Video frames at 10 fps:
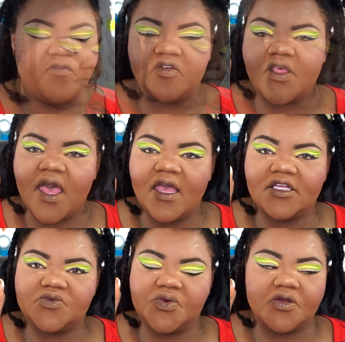For the
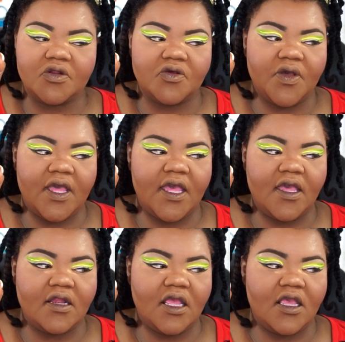eyes, we're going to go
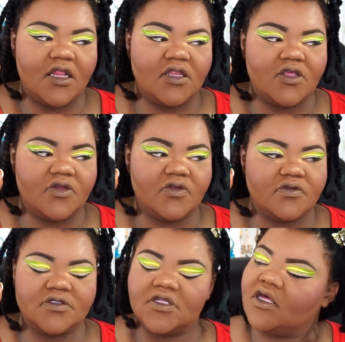ahead and
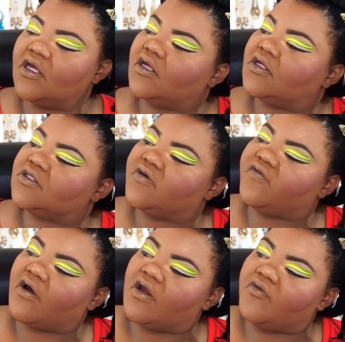use the
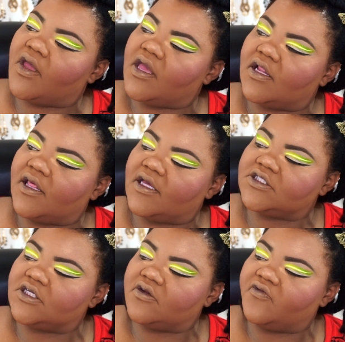Safari Raine
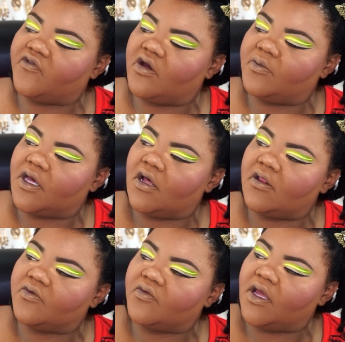collection from
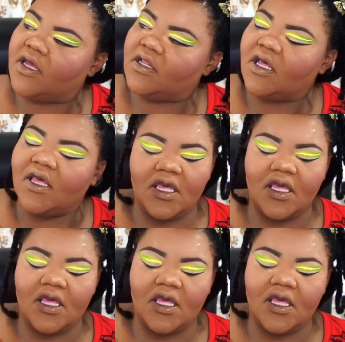Colored Raine.